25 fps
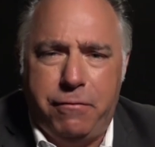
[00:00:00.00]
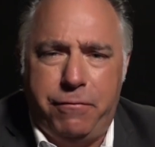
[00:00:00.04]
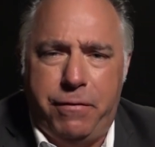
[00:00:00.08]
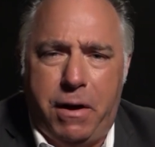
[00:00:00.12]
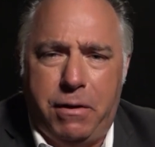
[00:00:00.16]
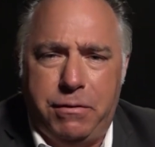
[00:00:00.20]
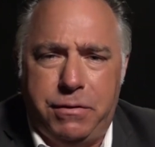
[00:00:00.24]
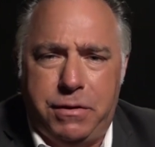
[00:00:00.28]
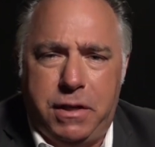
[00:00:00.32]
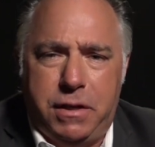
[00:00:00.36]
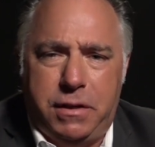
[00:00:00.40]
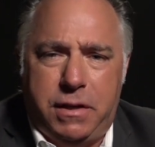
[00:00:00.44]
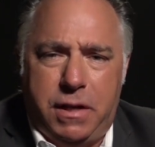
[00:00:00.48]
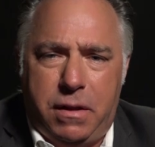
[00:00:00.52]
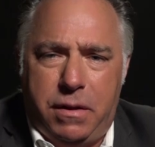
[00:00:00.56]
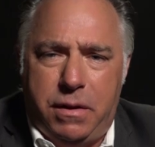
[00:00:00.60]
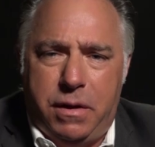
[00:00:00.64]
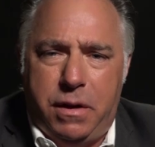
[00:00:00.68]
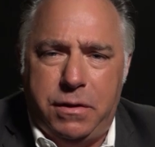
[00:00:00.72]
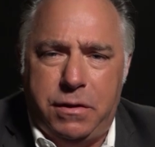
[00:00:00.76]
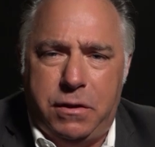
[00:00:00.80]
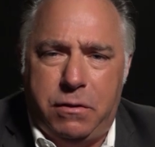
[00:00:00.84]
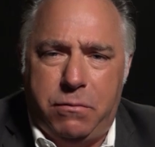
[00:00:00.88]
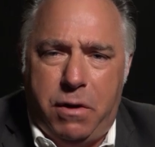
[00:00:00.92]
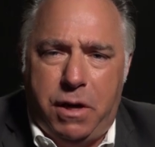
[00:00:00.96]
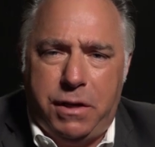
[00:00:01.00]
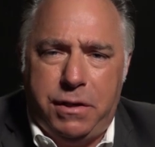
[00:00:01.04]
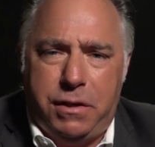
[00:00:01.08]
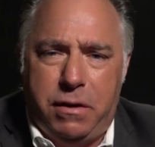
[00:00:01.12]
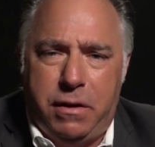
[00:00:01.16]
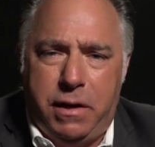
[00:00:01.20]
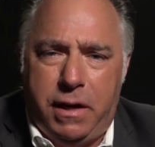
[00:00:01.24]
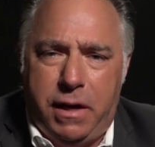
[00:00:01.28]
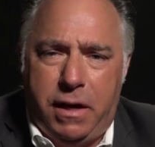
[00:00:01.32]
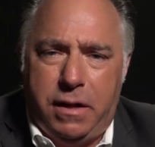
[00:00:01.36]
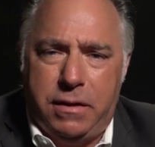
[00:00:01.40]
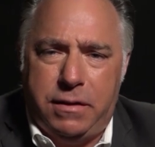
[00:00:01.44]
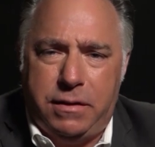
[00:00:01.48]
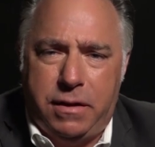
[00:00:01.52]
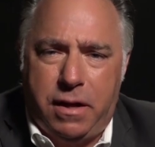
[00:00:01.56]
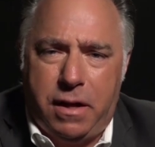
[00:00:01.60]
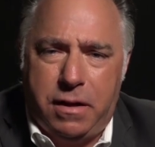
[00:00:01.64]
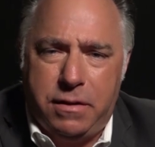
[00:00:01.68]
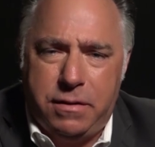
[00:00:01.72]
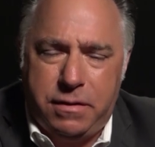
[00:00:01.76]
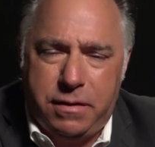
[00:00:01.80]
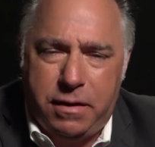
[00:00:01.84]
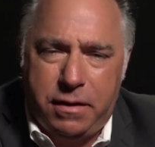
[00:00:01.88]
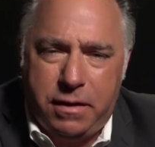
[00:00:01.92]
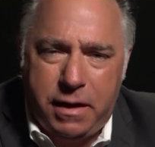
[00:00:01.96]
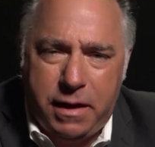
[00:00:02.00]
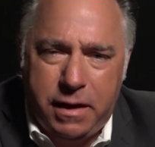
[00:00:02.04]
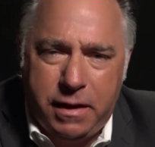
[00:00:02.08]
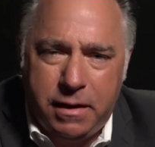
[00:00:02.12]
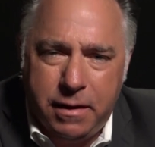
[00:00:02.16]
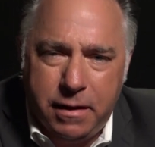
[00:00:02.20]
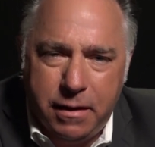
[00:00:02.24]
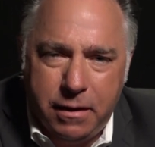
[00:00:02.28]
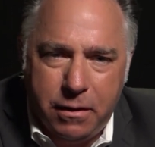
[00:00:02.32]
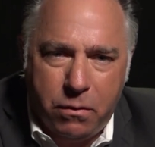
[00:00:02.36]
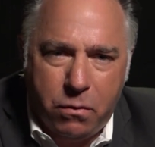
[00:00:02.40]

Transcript: Fauci telling us to wash our hands constantly.